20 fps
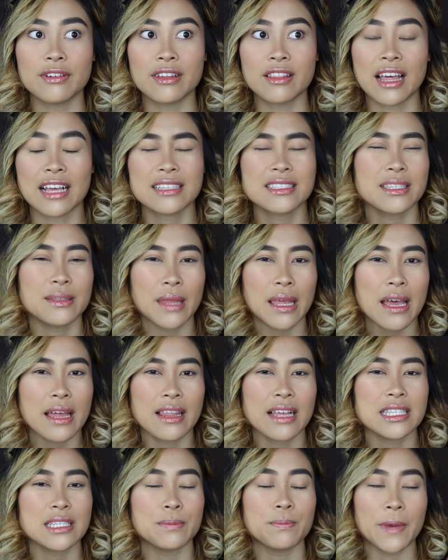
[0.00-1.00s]

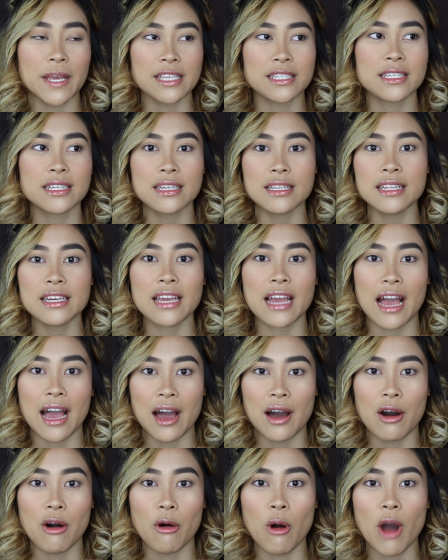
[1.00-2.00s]
That's basically
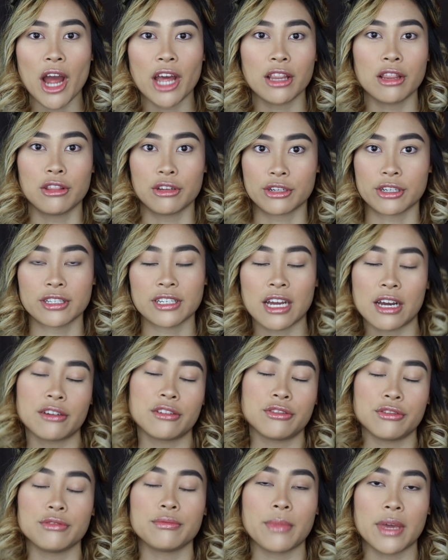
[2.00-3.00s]
how I learned how to
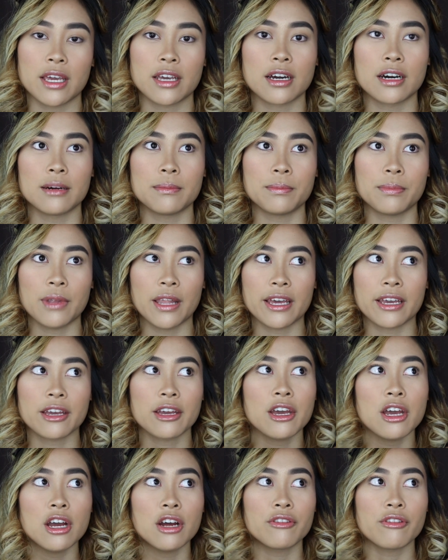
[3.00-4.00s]
do makeup, like
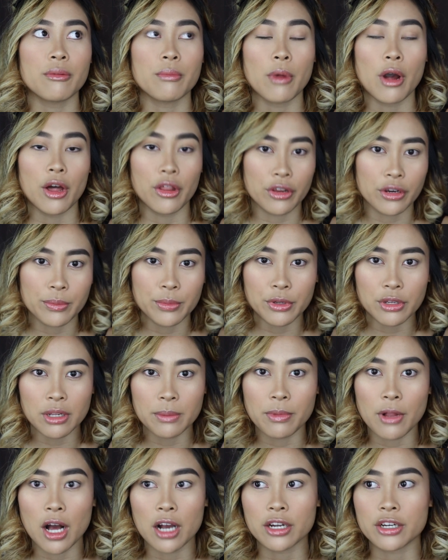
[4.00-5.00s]
from other beauty
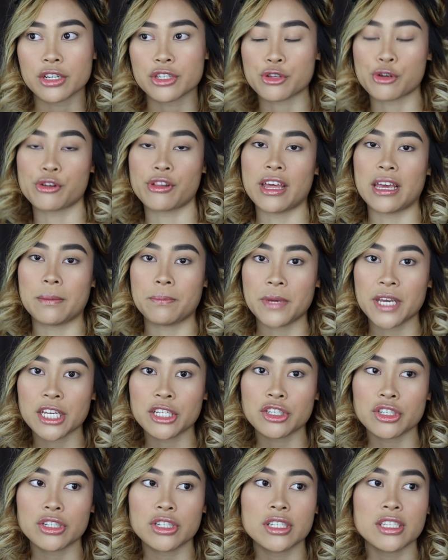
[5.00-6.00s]
bloggers or like
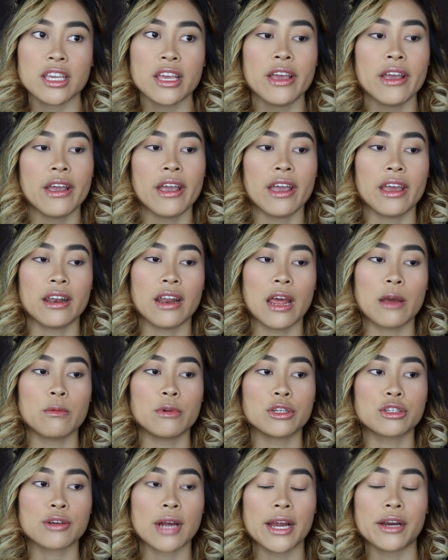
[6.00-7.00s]
pictures, and I
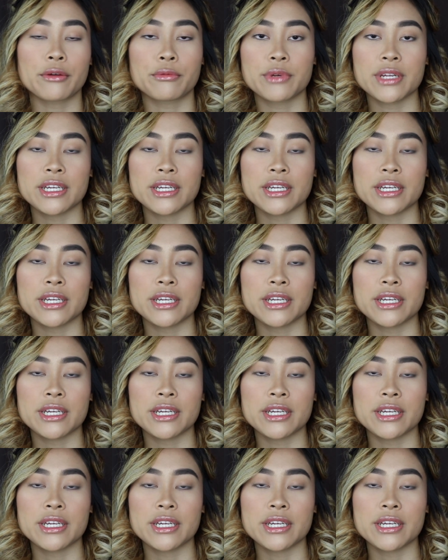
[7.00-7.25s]
would try to